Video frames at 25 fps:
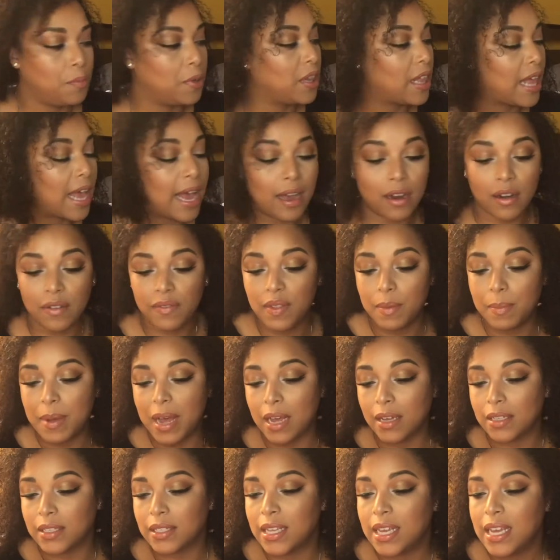pull out of the
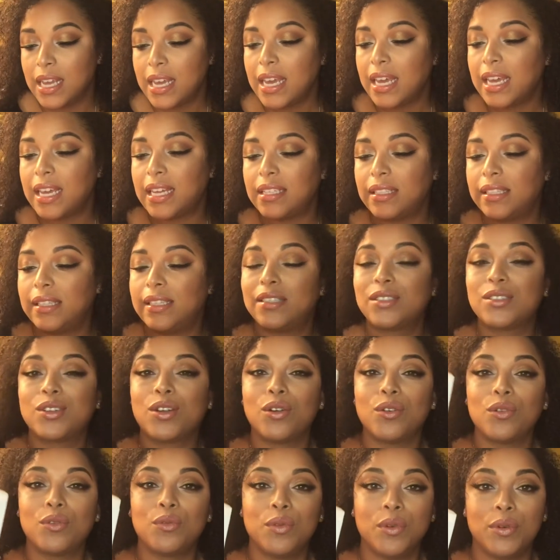box is this
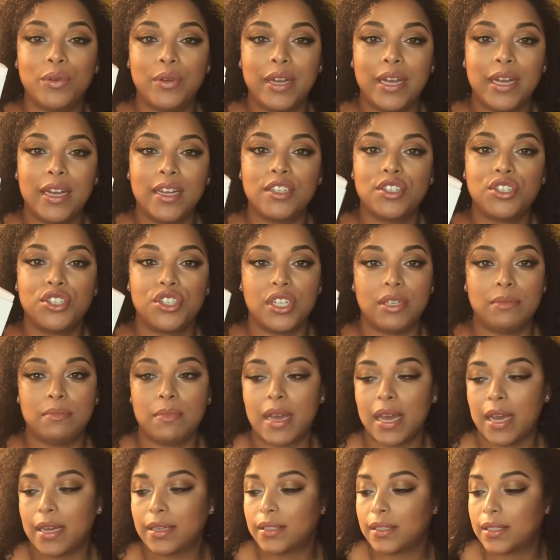Karuna sheet
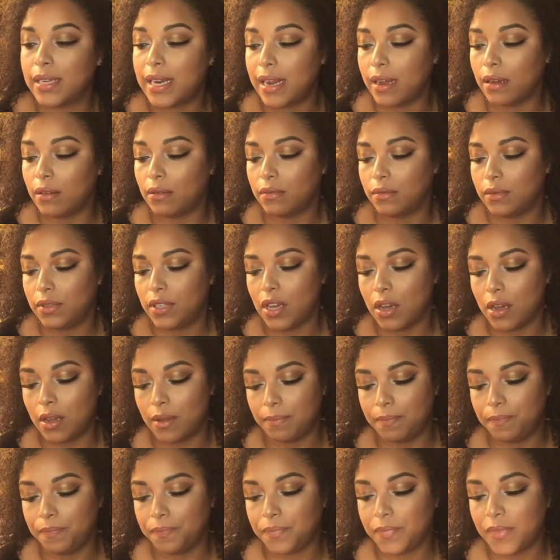mask. Now,
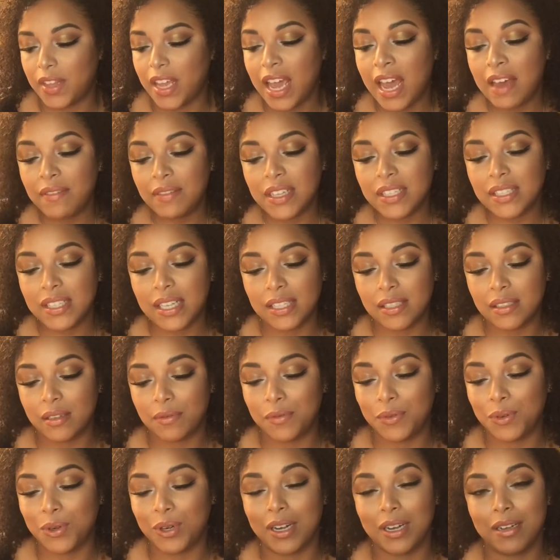y'all, they have this at
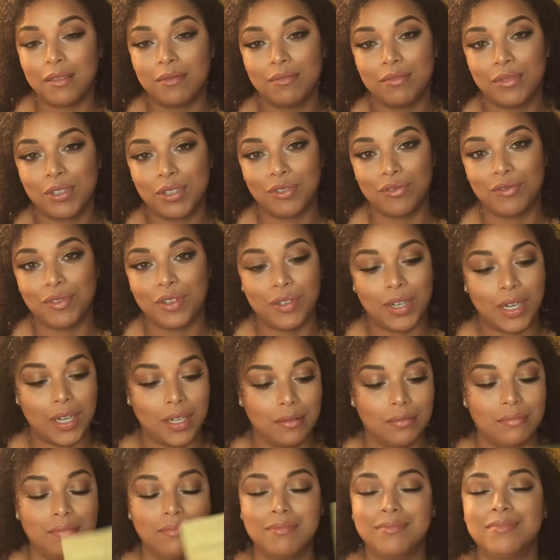Sephora,
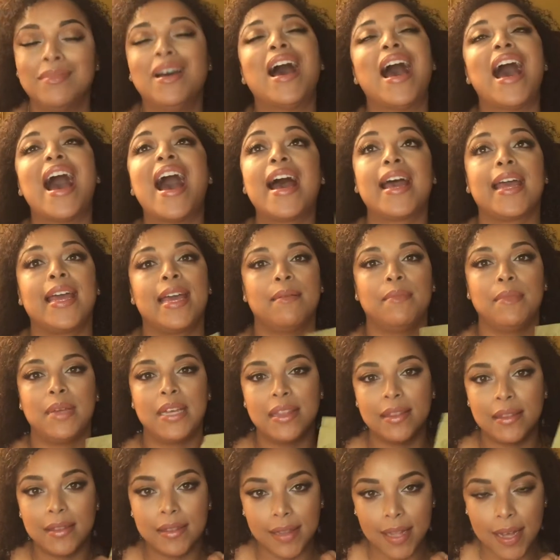Karuna. I am
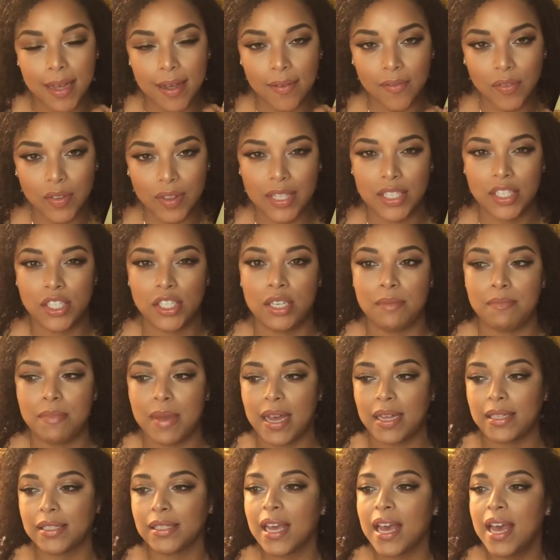in love with these sheet
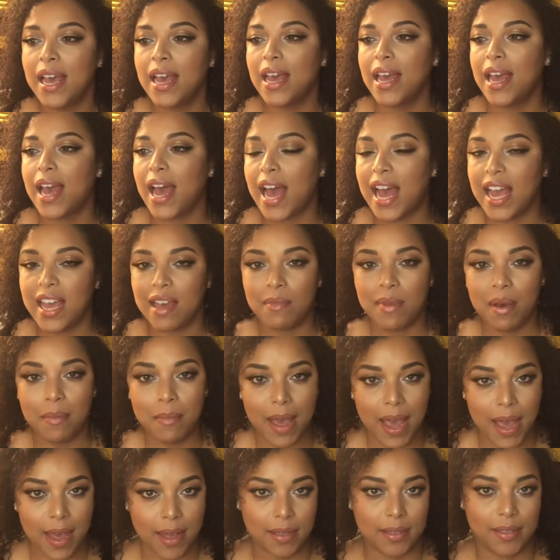masks. I am a
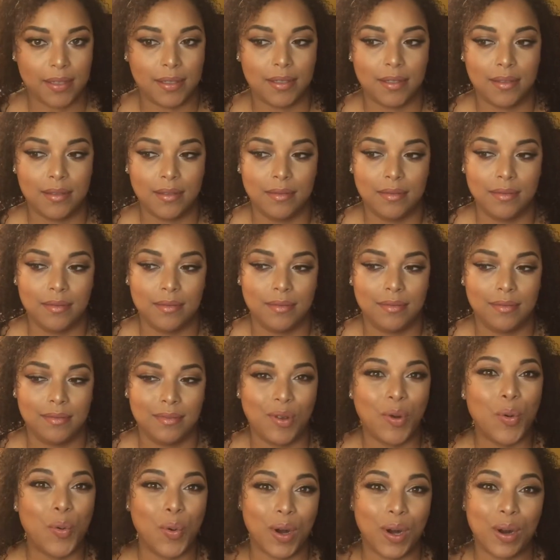mask
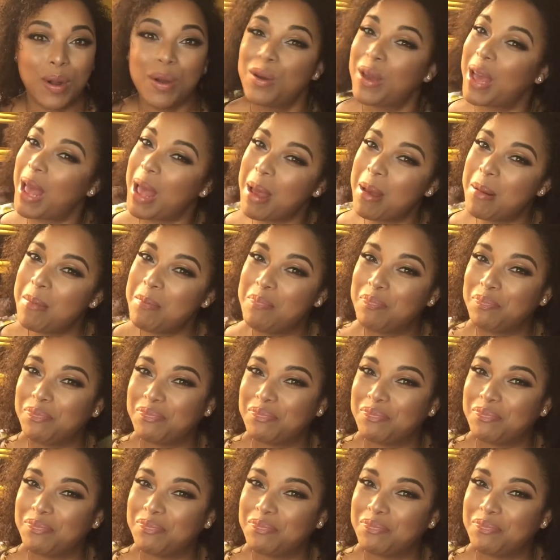for, okay?